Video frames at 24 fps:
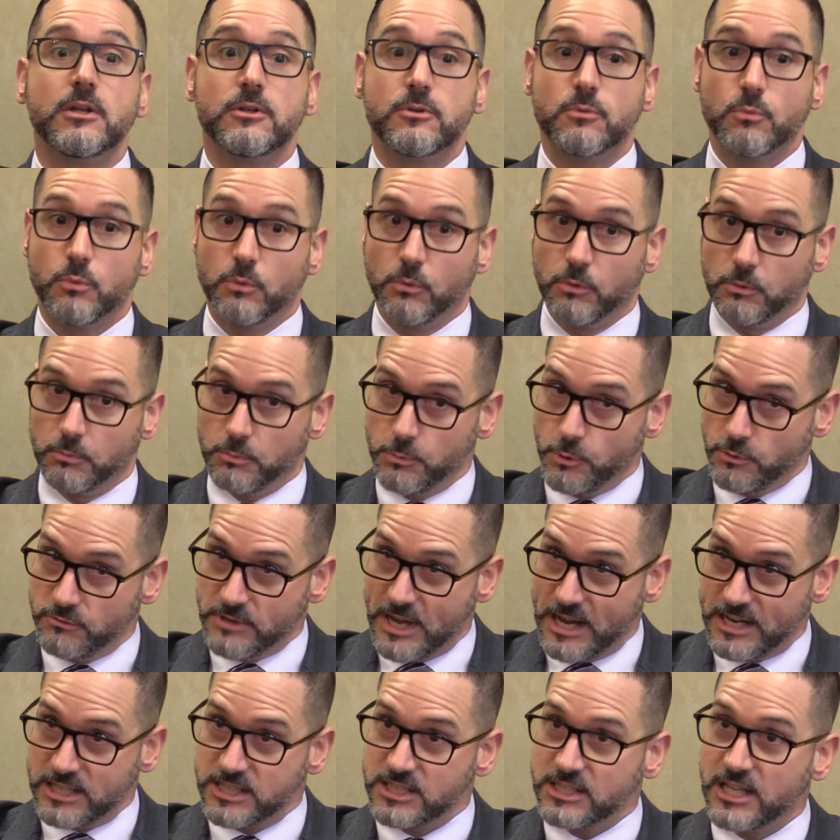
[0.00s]
Moved
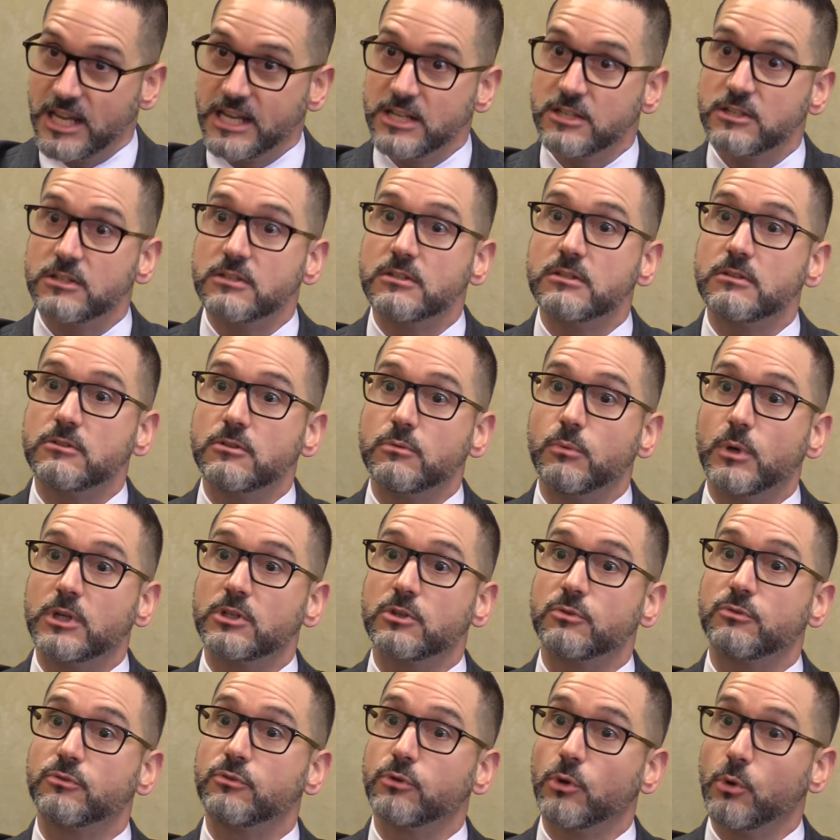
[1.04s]
out of state, went
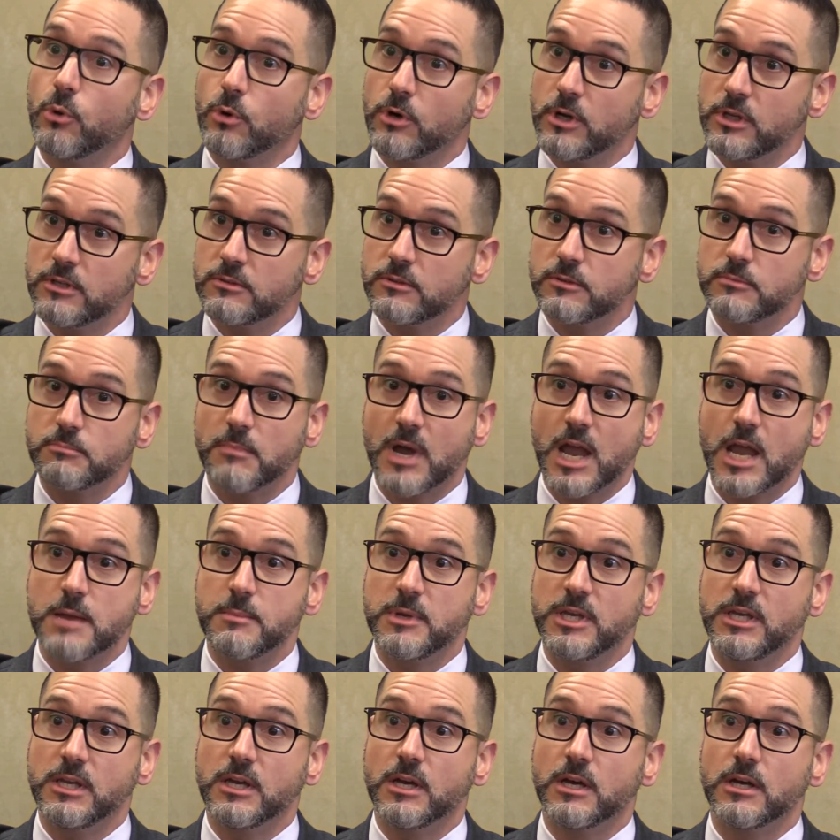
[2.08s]
to Florida,
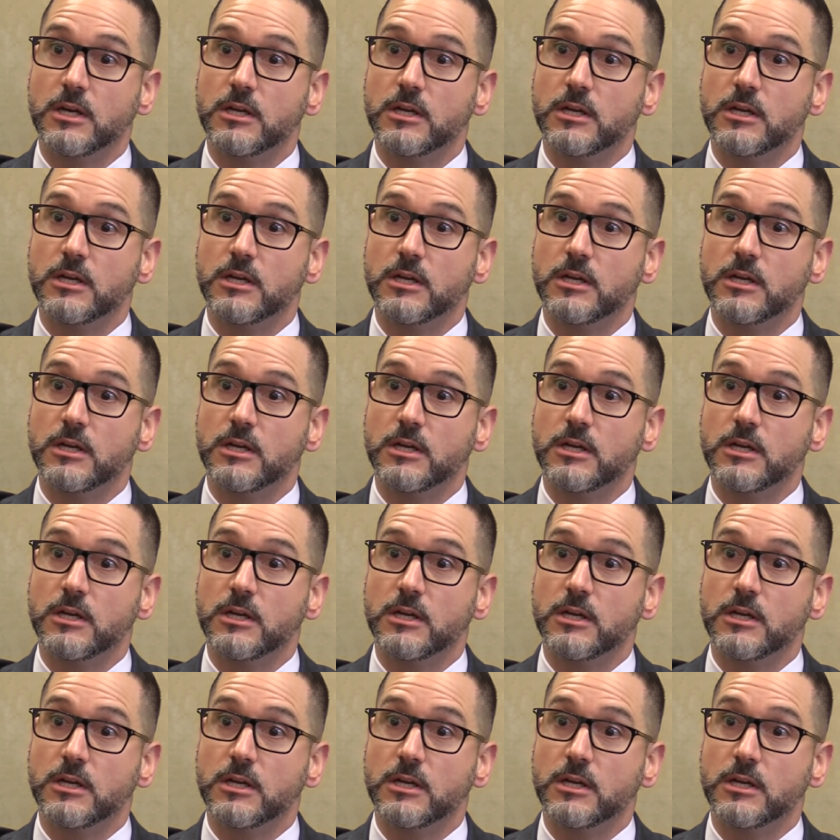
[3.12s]
Miami,